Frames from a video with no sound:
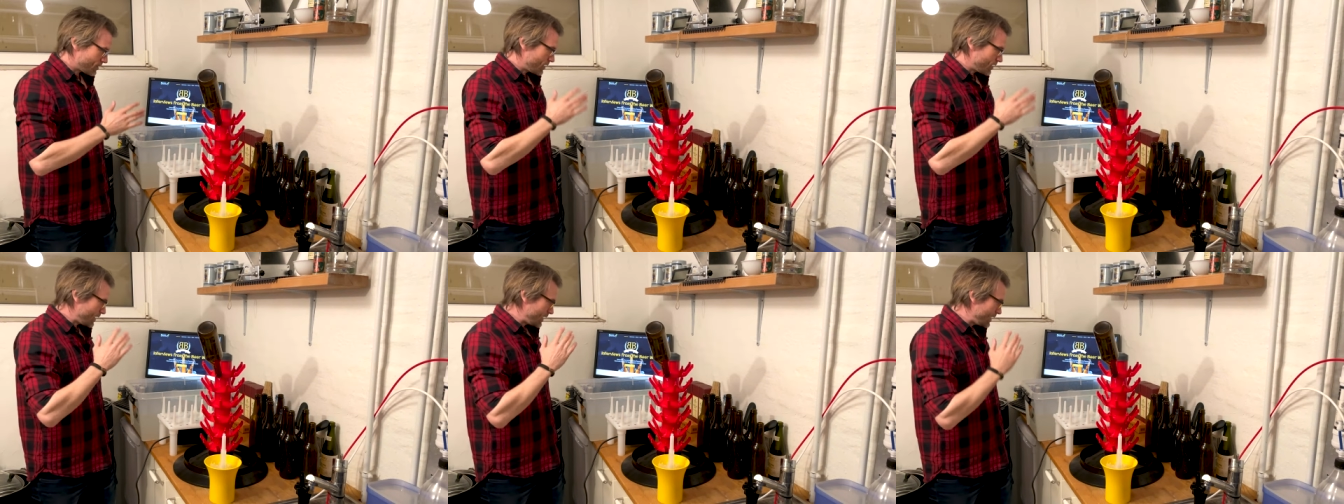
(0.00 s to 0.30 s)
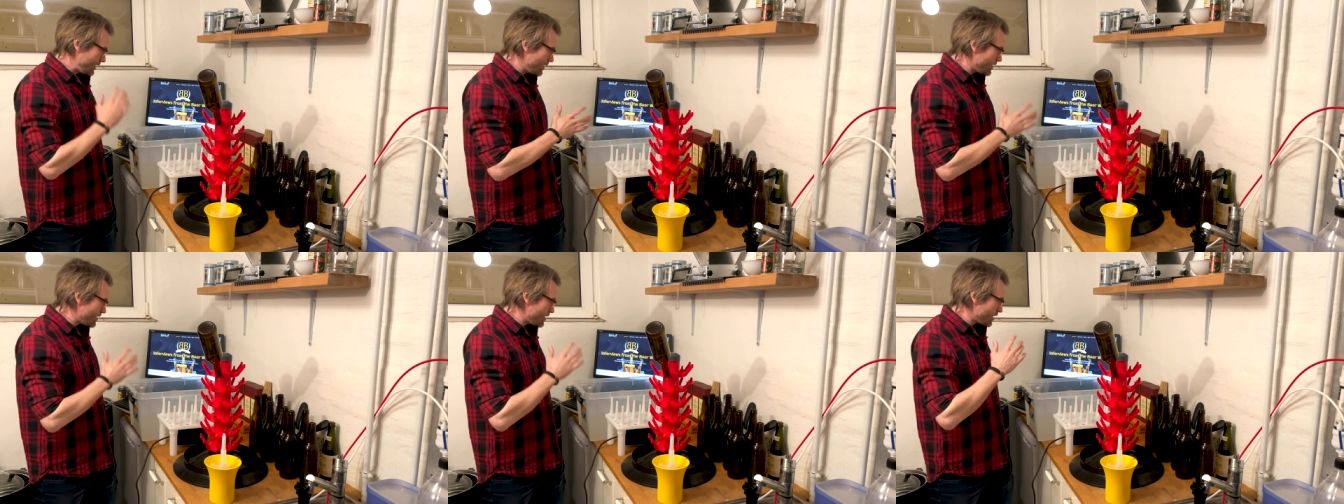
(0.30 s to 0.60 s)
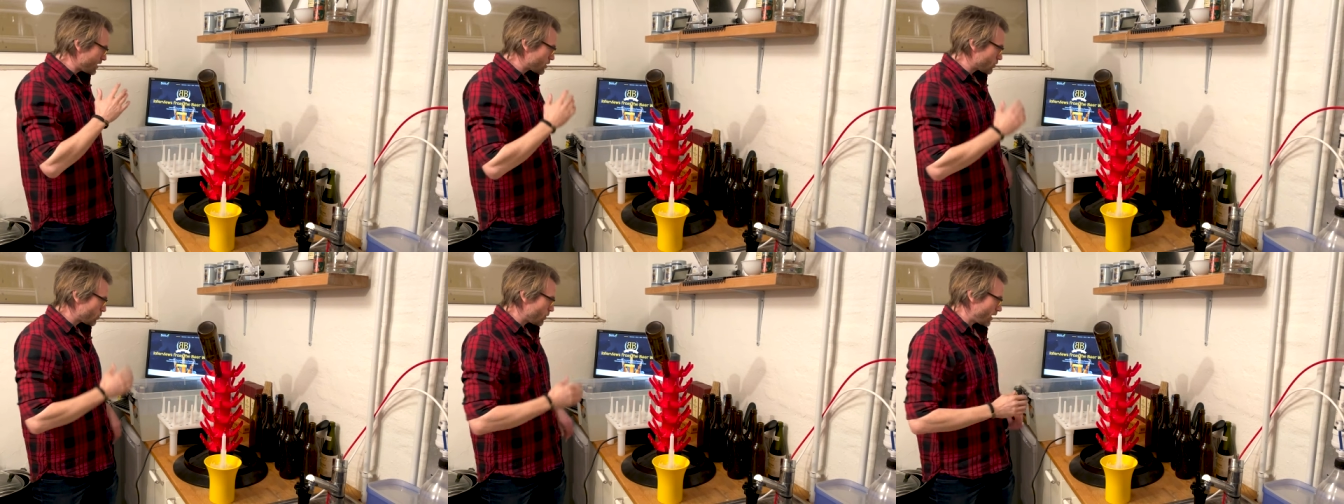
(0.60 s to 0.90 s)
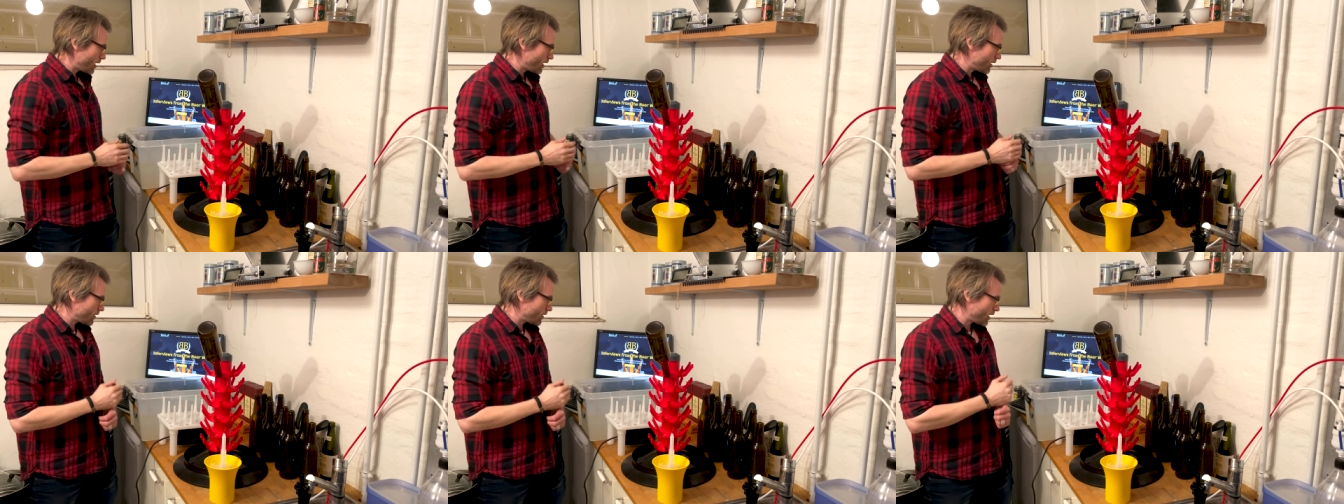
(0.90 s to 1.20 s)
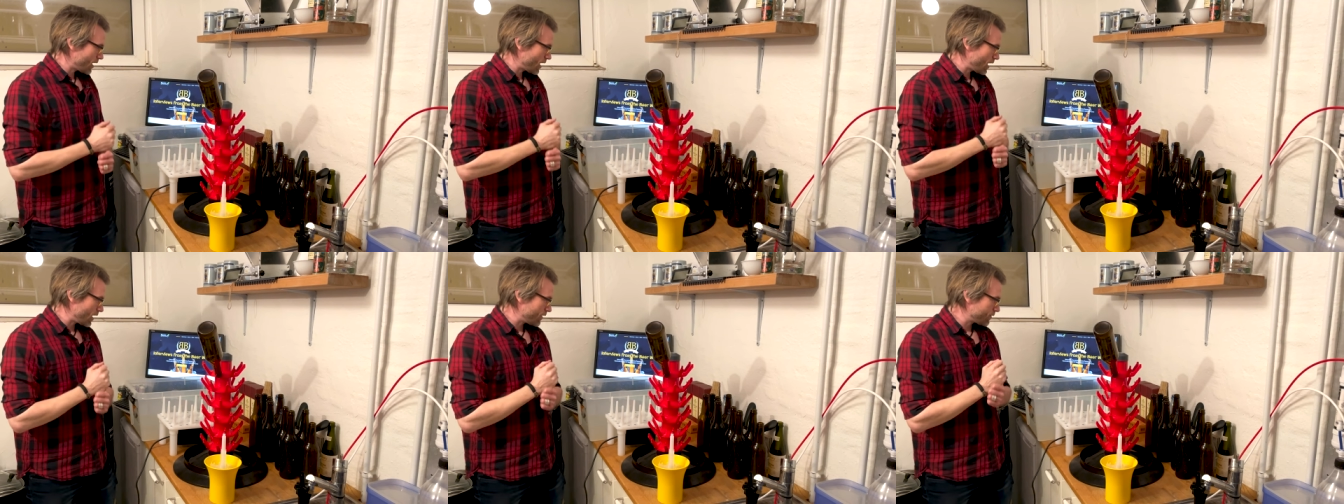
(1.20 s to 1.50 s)
the easiest way
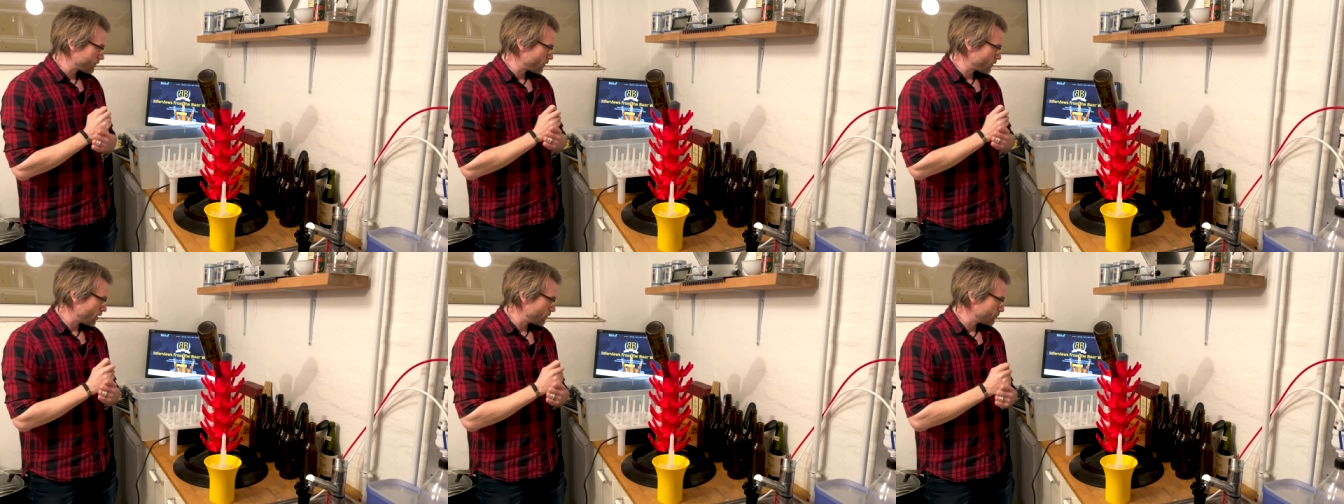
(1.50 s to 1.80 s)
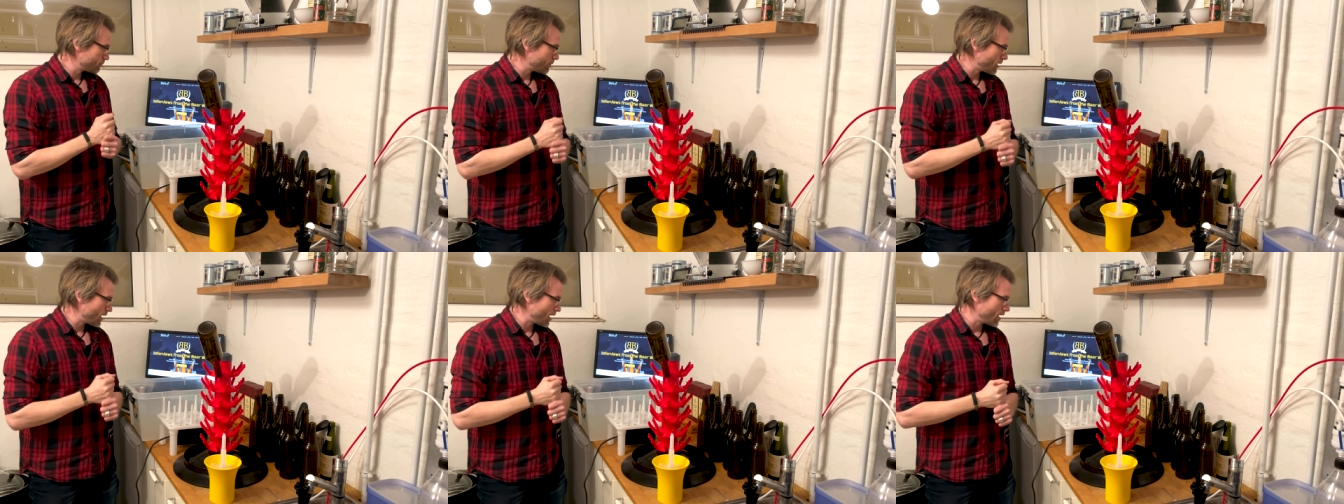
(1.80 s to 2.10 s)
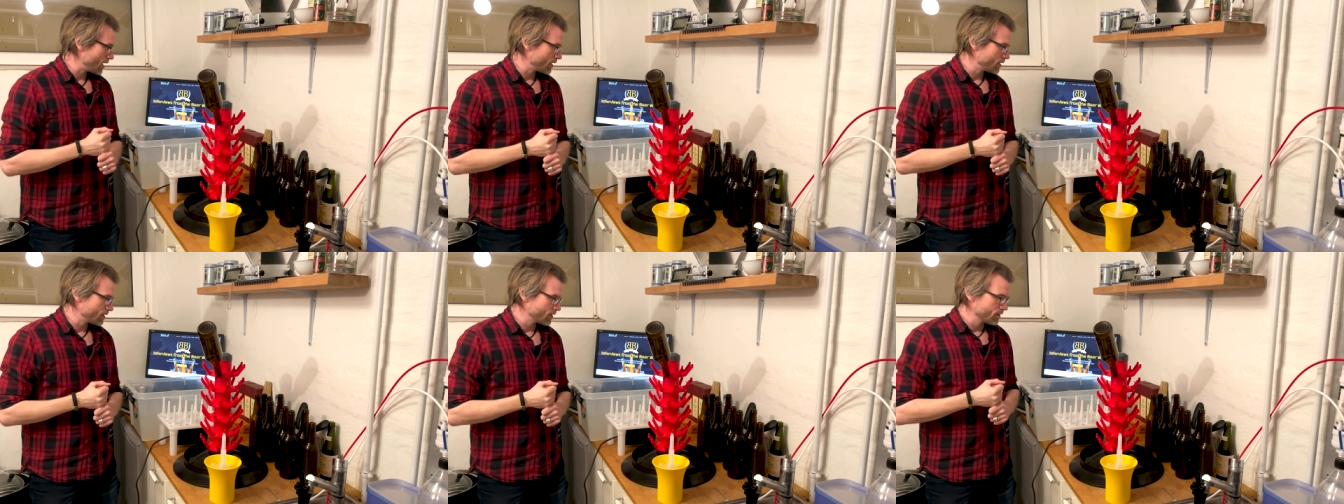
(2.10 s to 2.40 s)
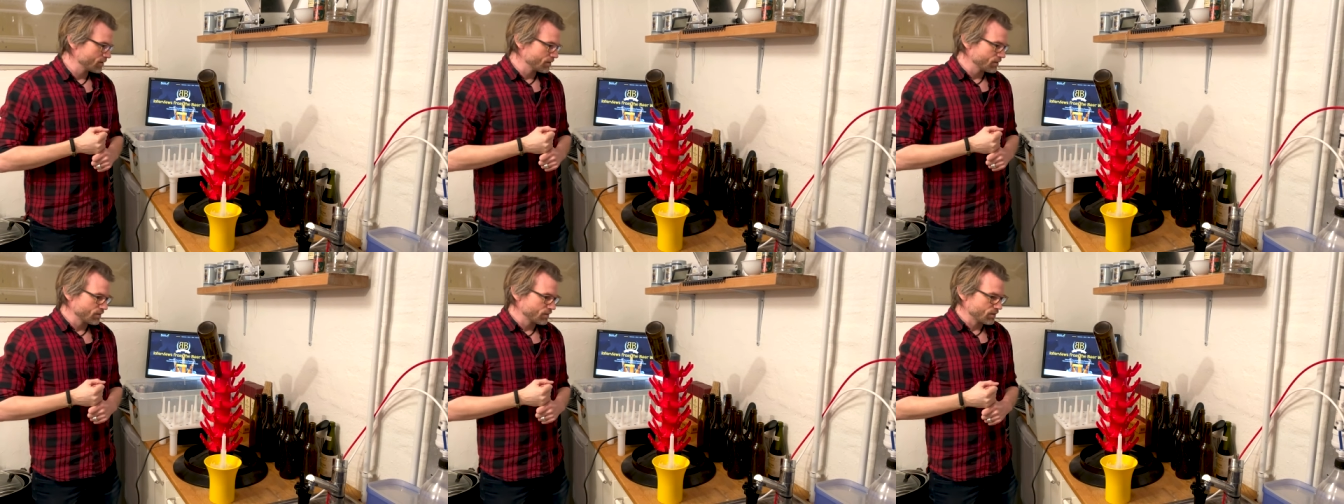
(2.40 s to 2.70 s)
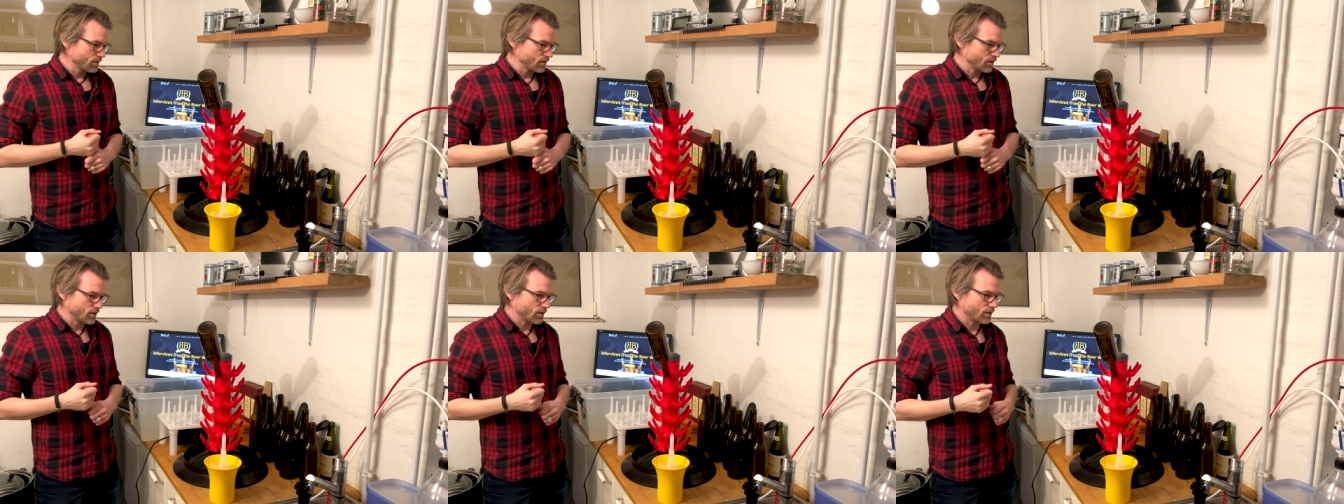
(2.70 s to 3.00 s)
that I've come by
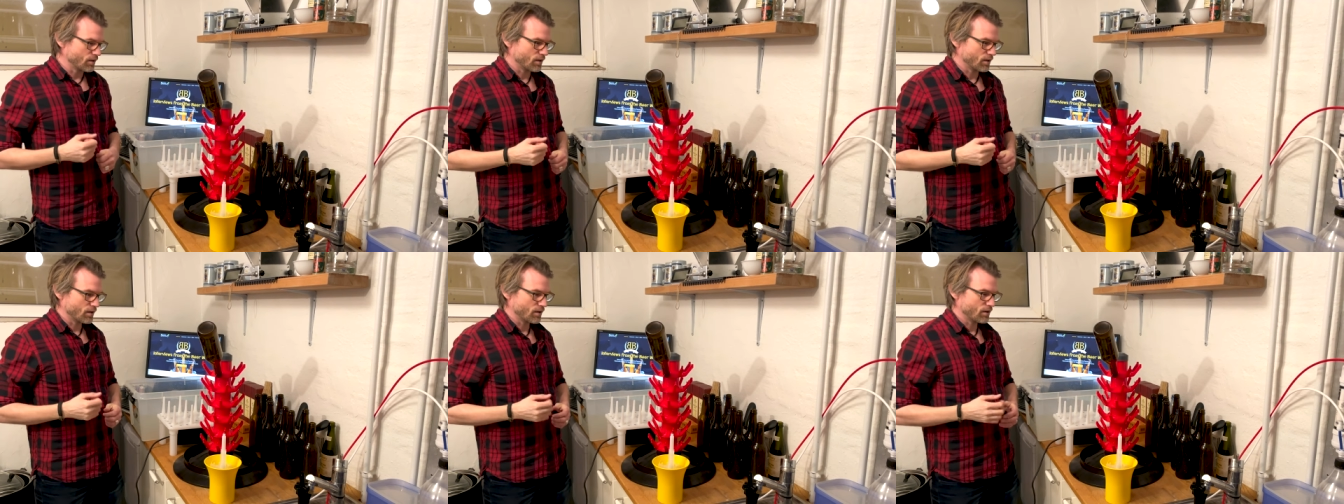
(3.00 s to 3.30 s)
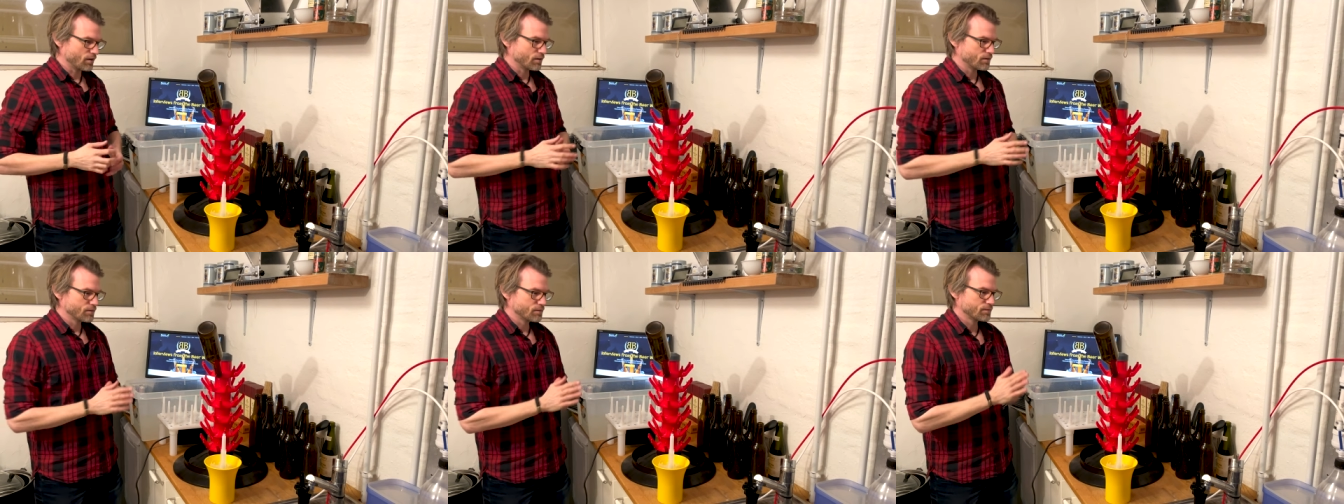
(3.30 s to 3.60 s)
uh,